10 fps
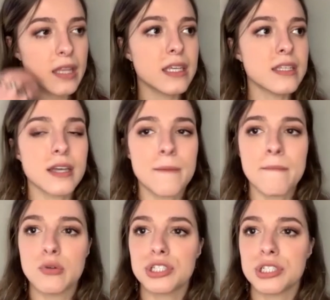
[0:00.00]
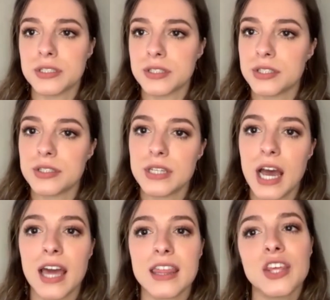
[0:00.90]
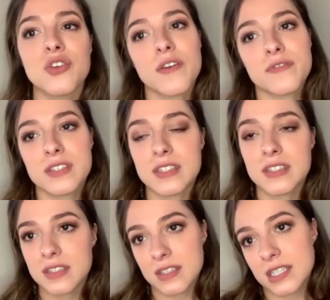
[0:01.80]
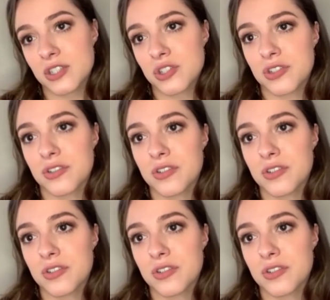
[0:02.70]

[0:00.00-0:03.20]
these emotions, I think you have to stitch your,